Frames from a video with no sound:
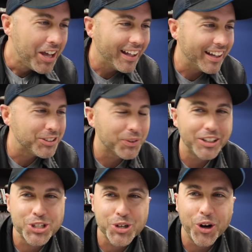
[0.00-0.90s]
That's when
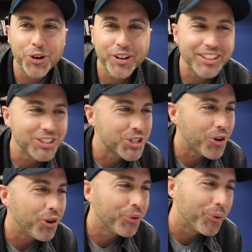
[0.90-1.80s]
a troll gets
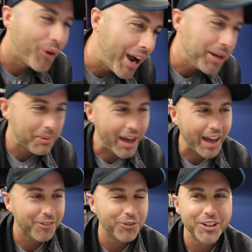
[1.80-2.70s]
trolled right
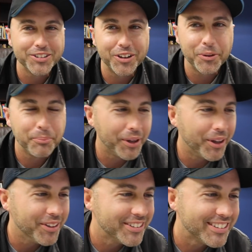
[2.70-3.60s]
back for his own
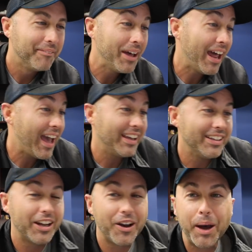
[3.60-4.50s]
post. But hey,
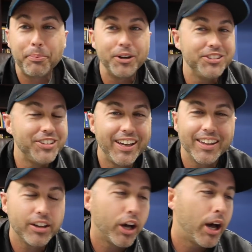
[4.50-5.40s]
you know, I appreciate
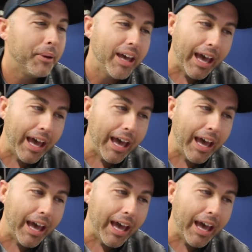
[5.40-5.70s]
the comment.